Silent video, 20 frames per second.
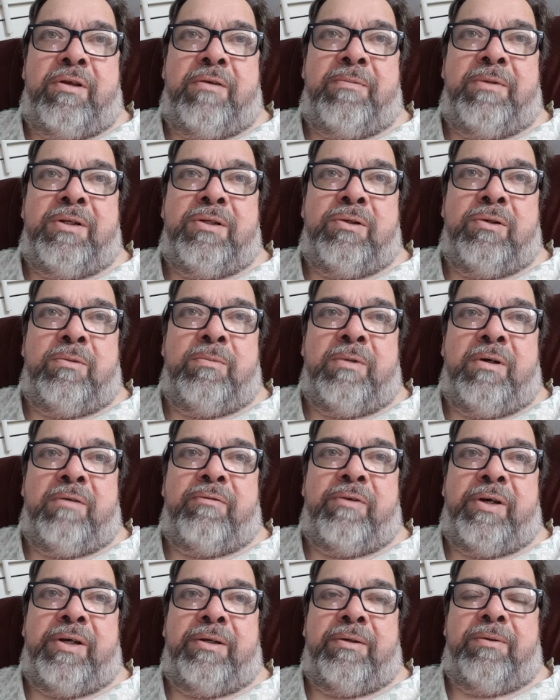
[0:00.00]
they've been doing my
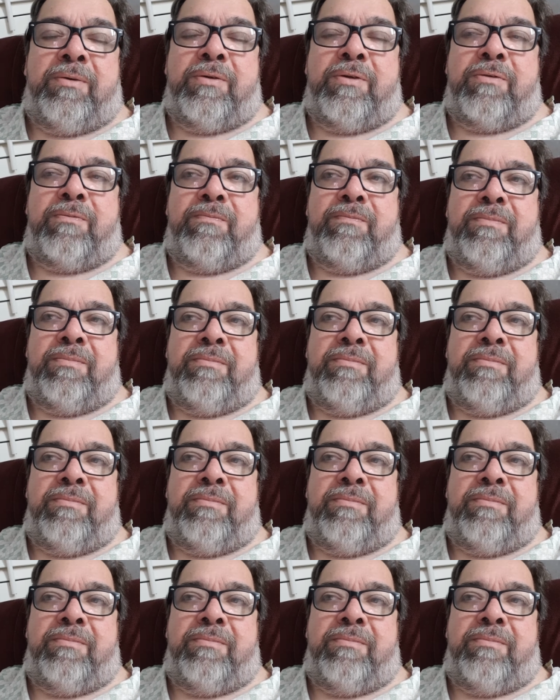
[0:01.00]
vitals